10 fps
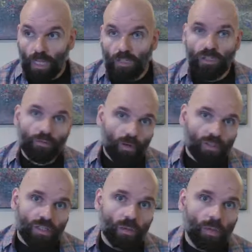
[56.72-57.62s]
So the
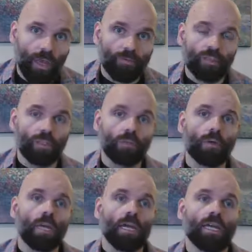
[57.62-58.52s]
first thing we have to do
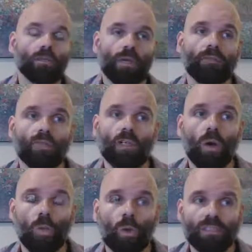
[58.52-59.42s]
is we have to know
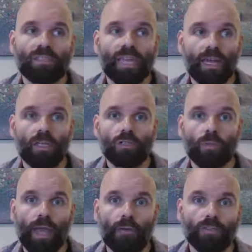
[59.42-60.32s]
what scales
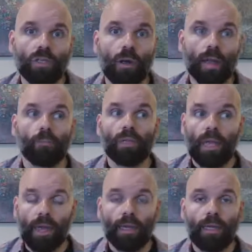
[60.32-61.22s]
we have to know how to
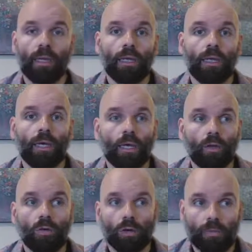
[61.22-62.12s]
play in
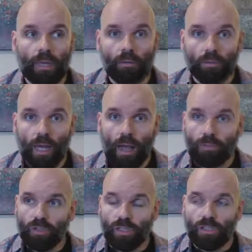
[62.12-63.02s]
order to be able to
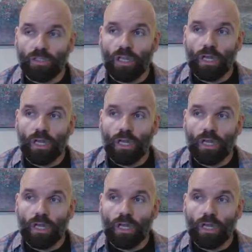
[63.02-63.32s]
accomplish this.